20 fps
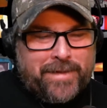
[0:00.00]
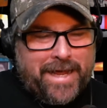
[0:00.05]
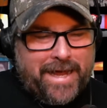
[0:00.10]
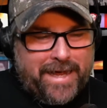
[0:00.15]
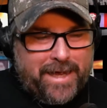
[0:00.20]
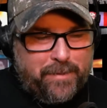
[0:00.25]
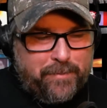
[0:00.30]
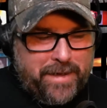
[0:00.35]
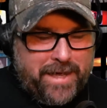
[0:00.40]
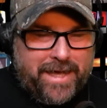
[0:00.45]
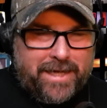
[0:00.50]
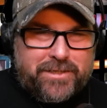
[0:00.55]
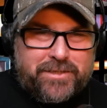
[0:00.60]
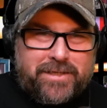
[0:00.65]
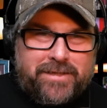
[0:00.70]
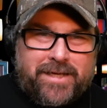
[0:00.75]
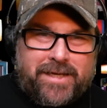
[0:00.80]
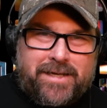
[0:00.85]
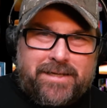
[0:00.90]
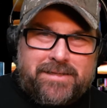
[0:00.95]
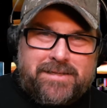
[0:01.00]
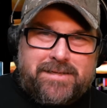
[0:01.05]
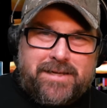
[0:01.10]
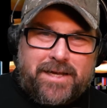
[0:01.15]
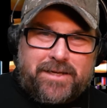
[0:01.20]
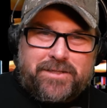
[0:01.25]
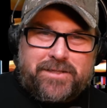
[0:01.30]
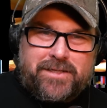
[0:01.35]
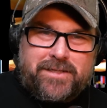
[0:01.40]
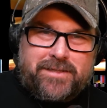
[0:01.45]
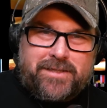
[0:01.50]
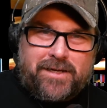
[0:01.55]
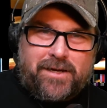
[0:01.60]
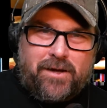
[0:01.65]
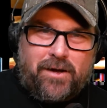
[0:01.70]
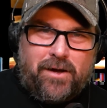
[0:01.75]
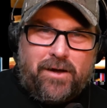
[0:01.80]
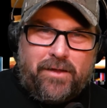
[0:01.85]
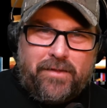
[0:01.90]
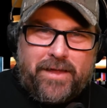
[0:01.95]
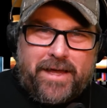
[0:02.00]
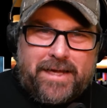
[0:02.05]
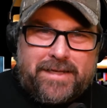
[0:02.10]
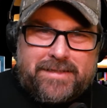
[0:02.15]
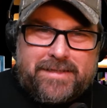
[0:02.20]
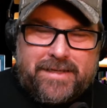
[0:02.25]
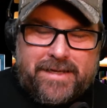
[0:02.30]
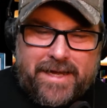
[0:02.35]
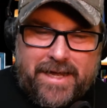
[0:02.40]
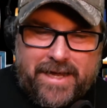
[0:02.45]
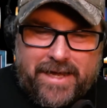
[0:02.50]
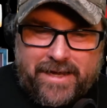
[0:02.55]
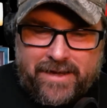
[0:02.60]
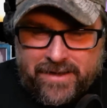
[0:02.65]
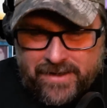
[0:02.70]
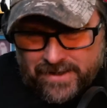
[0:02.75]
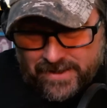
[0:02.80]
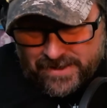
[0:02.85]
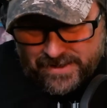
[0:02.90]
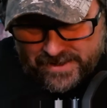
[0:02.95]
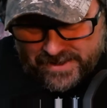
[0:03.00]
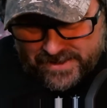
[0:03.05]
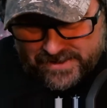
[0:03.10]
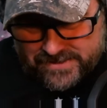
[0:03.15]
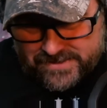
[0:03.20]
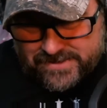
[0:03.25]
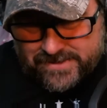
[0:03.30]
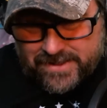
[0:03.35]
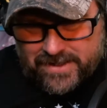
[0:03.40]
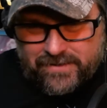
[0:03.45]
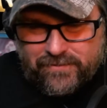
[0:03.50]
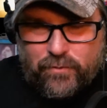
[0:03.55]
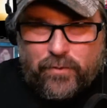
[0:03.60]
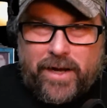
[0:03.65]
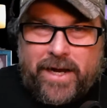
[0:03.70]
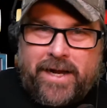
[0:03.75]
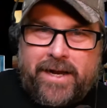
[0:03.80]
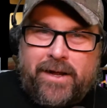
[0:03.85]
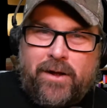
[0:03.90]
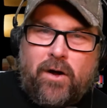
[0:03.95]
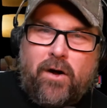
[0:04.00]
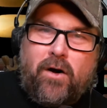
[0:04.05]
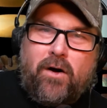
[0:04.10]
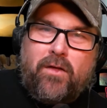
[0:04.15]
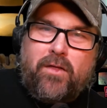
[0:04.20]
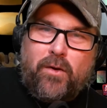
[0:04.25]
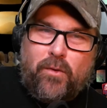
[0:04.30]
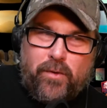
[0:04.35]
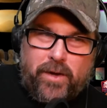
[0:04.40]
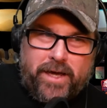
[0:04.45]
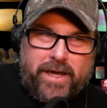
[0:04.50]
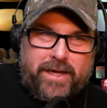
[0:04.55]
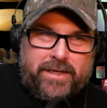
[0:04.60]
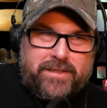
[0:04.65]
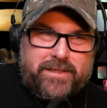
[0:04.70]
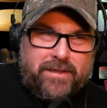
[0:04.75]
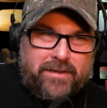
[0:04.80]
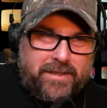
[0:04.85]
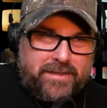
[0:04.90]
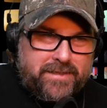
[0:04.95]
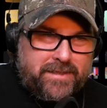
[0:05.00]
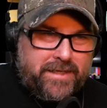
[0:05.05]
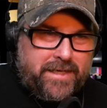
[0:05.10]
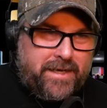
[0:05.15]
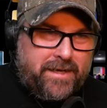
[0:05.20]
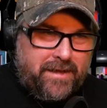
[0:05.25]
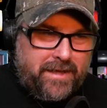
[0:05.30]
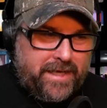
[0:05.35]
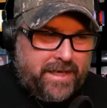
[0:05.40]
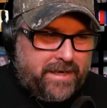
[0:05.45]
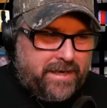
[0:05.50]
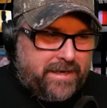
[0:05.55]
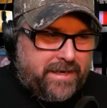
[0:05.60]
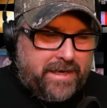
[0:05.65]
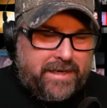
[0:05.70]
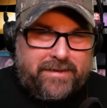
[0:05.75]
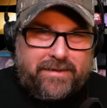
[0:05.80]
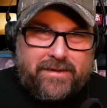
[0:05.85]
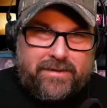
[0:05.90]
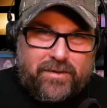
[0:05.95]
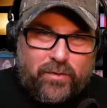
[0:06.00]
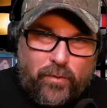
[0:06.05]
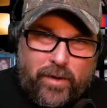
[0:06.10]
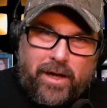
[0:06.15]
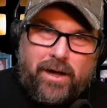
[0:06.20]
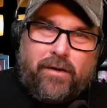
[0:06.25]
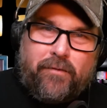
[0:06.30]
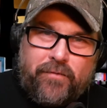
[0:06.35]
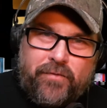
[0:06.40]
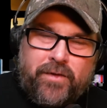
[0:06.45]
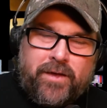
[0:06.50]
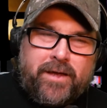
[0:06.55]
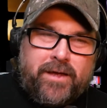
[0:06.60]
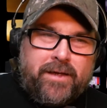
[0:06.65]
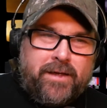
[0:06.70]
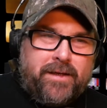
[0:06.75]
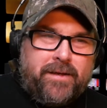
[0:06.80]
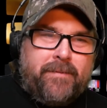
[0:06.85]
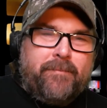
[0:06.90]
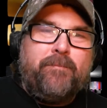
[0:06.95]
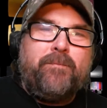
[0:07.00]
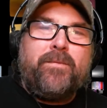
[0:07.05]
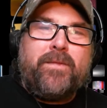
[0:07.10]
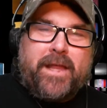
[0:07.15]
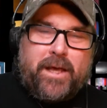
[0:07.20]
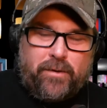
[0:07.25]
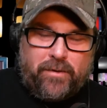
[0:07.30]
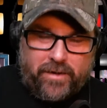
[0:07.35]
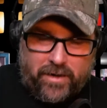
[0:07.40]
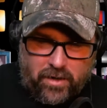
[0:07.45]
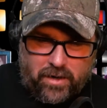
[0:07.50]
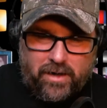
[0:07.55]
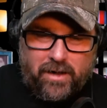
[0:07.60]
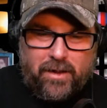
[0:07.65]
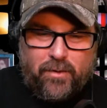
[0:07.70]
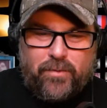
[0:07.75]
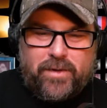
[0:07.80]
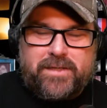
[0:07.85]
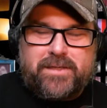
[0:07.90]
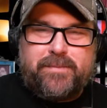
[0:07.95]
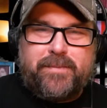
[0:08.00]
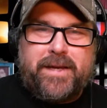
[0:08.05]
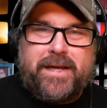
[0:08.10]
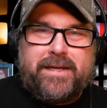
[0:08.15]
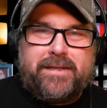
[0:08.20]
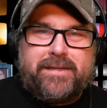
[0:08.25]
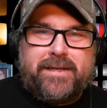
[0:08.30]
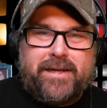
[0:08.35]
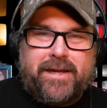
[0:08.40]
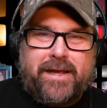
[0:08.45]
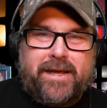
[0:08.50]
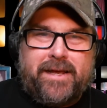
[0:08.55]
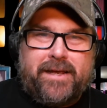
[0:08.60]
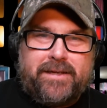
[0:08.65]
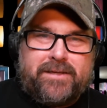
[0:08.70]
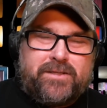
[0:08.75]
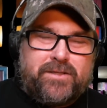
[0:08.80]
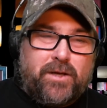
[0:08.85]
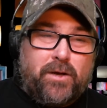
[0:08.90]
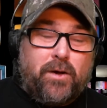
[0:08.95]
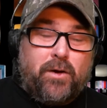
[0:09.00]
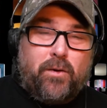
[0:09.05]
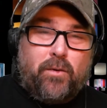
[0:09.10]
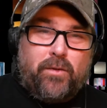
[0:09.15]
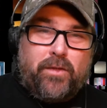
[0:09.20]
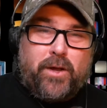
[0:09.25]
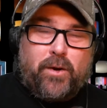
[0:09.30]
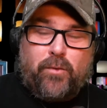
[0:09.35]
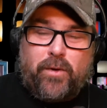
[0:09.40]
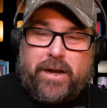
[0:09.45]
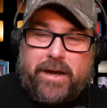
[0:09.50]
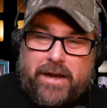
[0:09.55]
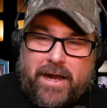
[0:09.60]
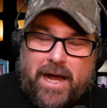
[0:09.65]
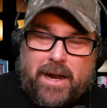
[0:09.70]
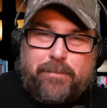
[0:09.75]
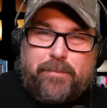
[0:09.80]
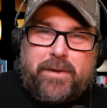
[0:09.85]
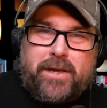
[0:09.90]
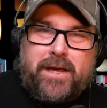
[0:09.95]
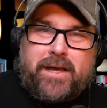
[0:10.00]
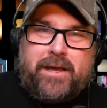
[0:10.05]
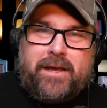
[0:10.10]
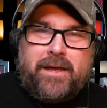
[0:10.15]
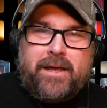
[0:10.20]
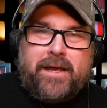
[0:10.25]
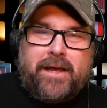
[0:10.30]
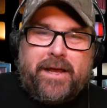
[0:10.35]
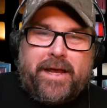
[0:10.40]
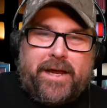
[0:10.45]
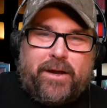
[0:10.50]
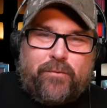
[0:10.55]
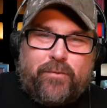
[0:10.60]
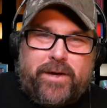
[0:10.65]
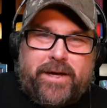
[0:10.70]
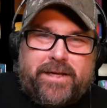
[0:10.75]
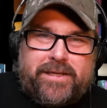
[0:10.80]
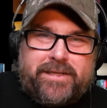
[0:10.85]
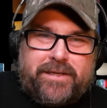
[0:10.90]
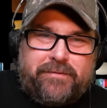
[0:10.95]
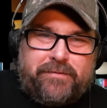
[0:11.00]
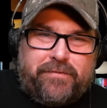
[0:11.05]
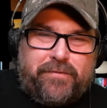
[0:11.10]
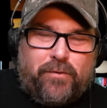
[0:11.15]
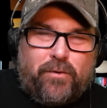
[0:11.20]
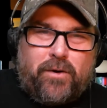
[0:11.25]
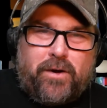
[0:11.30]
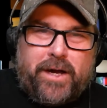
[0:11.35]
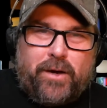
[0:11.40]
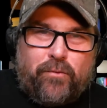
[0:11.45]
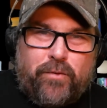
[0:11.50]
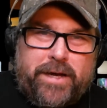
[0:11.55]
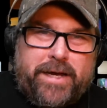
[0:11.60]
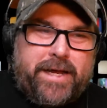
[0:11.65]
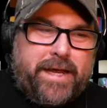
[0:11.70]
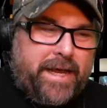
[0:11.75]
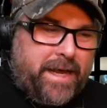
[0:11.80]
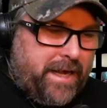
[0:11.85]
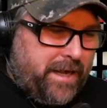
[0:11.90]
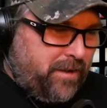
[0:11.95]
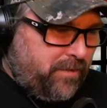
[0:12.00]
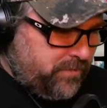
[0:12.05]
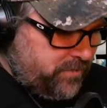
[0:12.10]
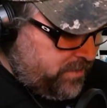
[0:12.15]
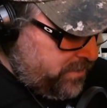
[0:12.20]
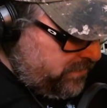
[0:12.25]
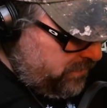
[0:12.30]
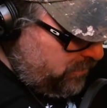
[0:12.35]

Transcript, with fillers: I imagine the concession to call that today, instead of waiting all the way till its legal end date, the twelfth, the call was made today, so there would not be a reason for a recount